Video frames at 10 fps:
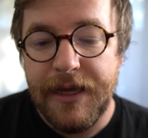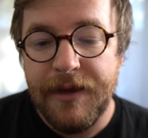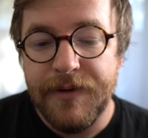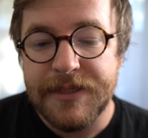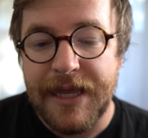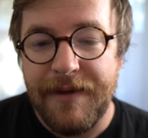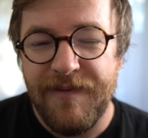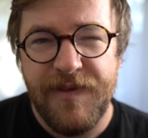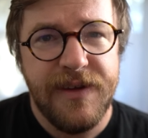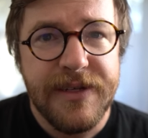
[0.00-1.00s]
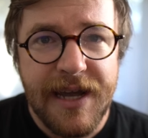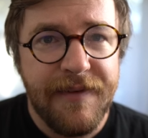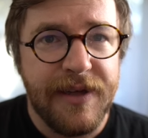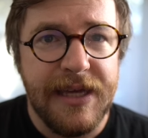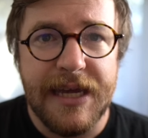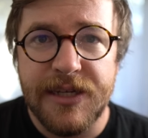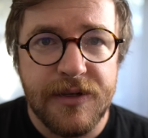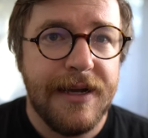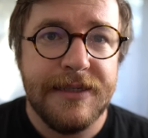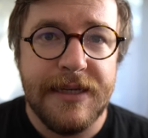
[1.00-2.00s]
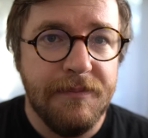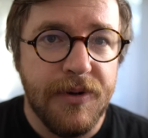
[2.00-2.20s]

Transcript: It was a philosophically interesting